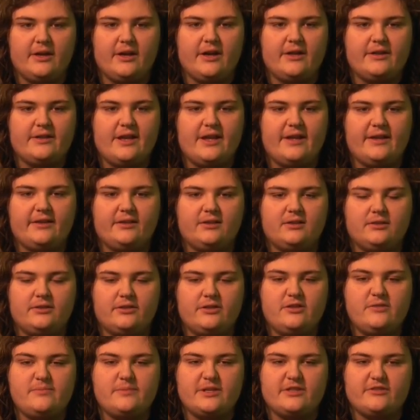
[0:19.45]
That
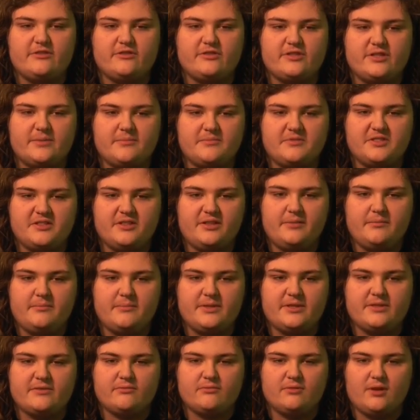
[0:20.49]
includes Mr. Simpson and
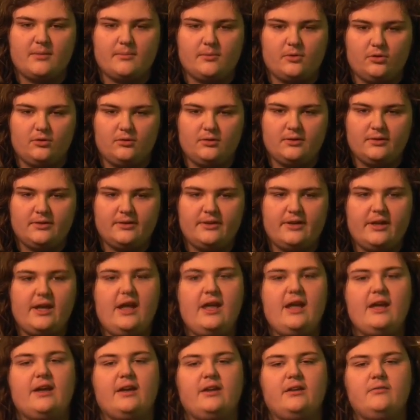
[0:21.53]
Miss Rummel,
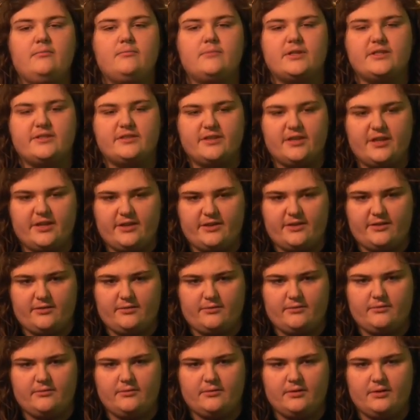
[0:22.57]
and Miss King.
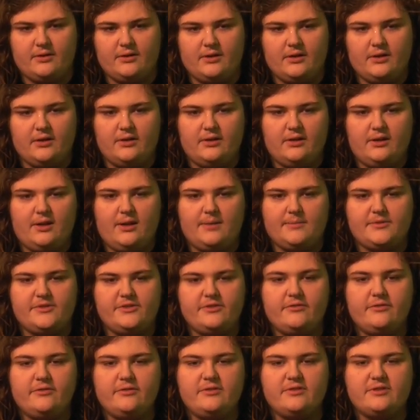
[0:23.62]
Um,
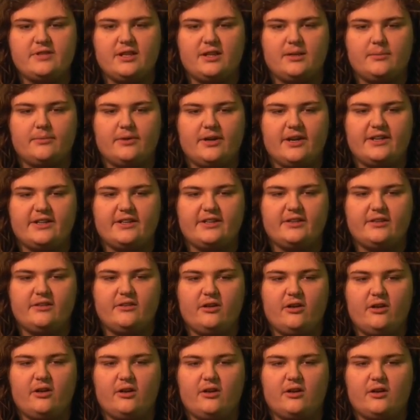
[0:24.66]
students celebrating
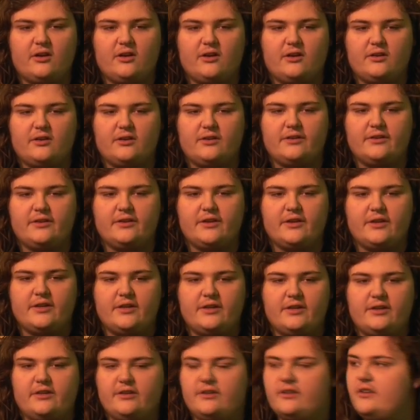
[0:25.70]
are
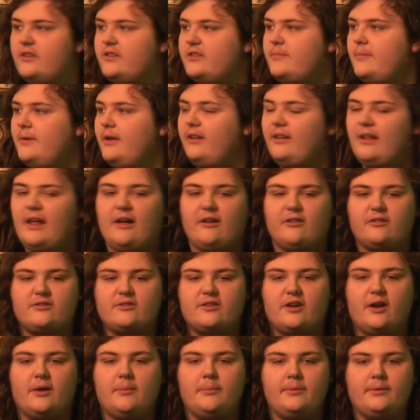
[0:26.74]
Isabel
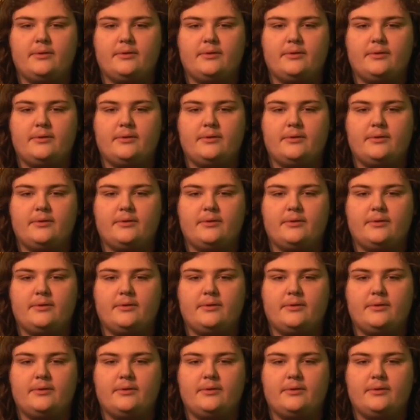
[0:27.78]
Alsop,